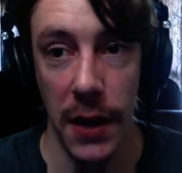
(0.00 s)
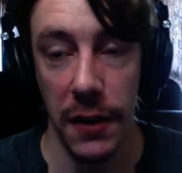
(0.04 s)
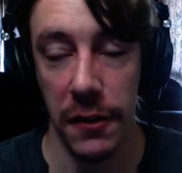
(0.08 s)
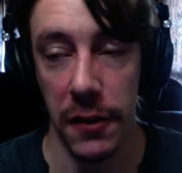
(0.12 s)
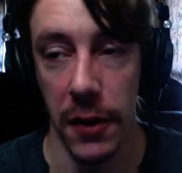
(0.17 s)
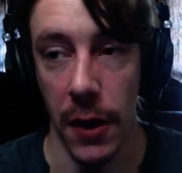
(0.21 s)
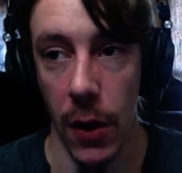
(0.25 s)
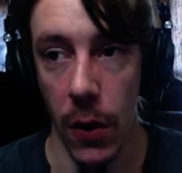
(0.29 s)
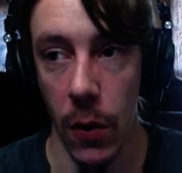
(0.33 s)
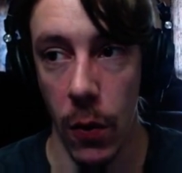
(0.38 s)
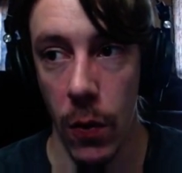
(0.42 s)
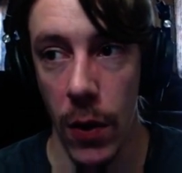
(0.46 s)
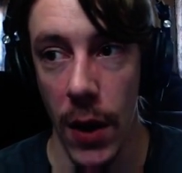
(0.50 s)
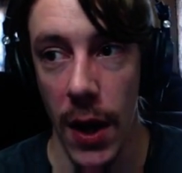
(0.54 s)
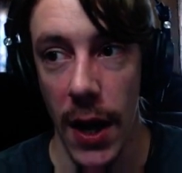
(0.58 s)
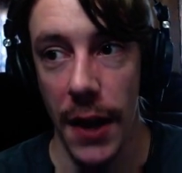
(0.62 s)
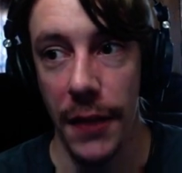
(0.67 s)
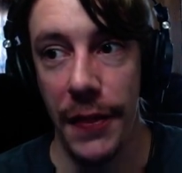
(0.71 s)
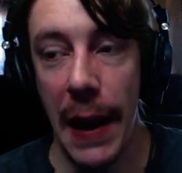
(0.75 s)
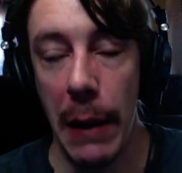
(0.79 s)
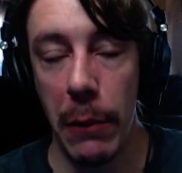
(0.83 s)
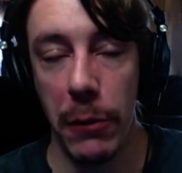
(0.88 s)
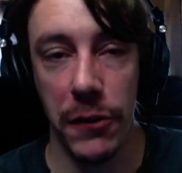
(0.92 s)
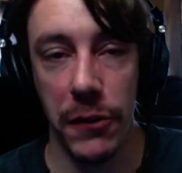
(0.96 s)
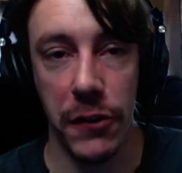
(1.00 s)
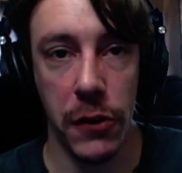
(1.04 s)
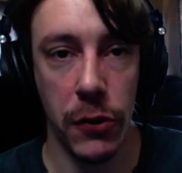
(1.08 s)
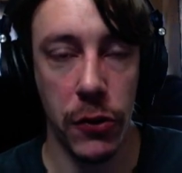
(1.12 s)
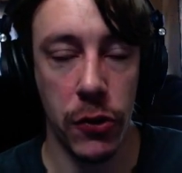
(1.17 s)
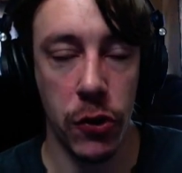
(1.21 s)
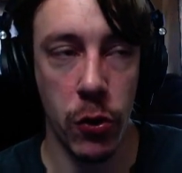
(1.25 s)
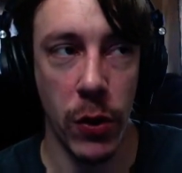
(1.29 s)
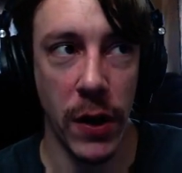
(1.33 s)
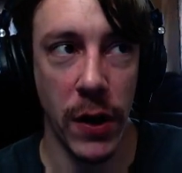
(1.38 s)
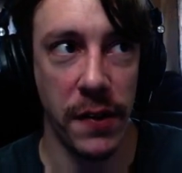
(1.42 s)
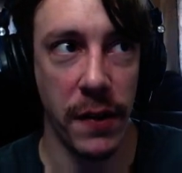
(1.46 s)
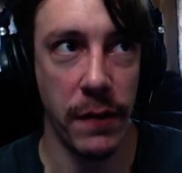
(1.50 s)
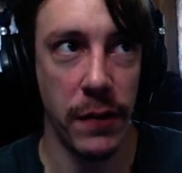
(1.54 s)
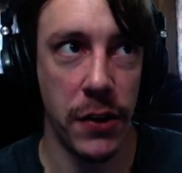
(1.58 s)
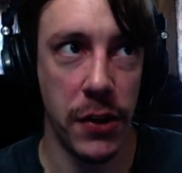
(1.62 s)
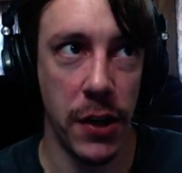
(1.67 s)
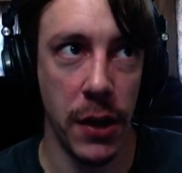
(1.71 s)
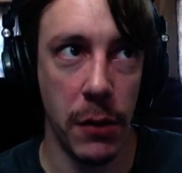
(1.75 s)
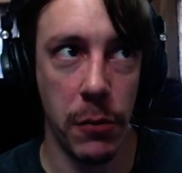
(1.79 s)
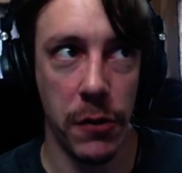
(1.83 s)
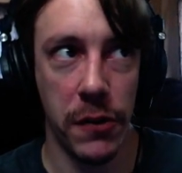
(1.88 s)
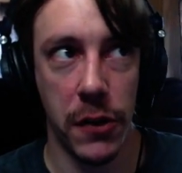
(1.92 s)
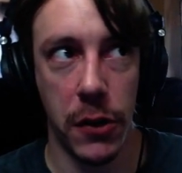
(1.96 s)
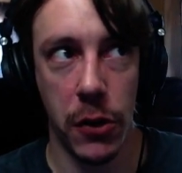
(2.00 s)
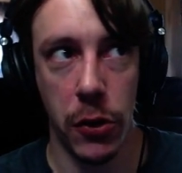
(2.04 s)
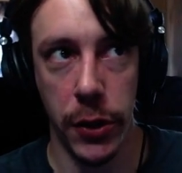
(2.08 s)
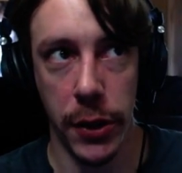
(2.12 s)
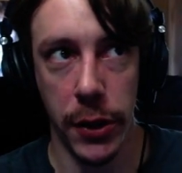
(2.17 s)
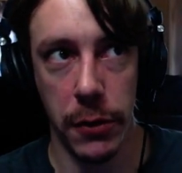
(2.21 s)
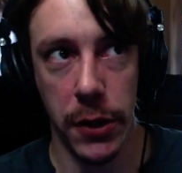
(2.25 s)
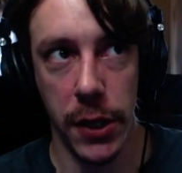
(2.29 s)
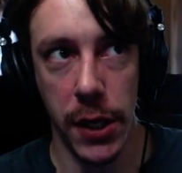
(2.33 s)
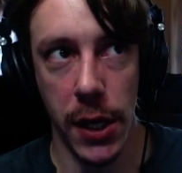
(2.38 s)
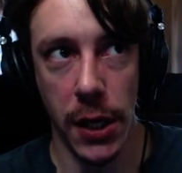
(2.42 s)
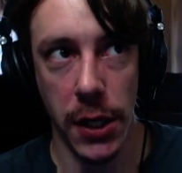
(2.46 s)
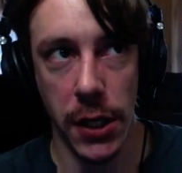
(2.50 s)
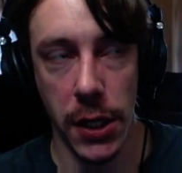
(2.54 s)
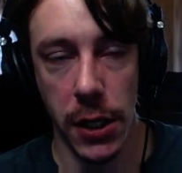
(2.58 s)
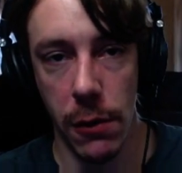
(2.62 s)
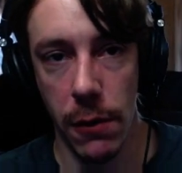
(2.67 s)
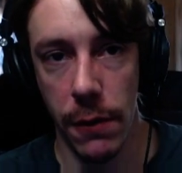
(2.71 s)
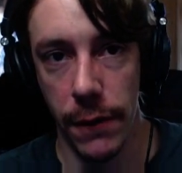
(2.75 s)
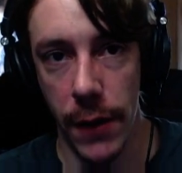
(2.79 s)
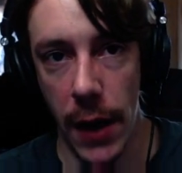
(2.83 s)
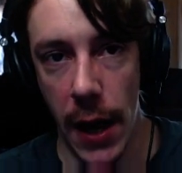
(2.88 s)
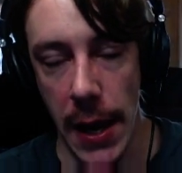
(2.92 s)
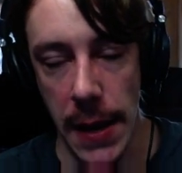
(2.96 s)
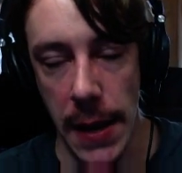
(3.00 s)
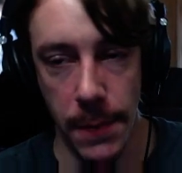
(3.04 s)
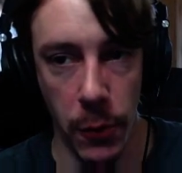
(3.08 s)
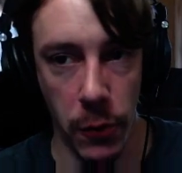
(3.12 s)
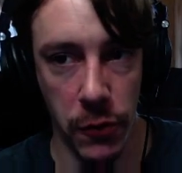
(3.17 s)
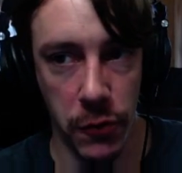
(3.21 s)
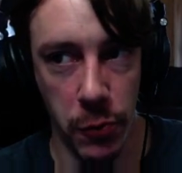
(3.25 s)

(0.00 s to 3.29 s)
So that was twenty seventeen was a clearly a year of hype.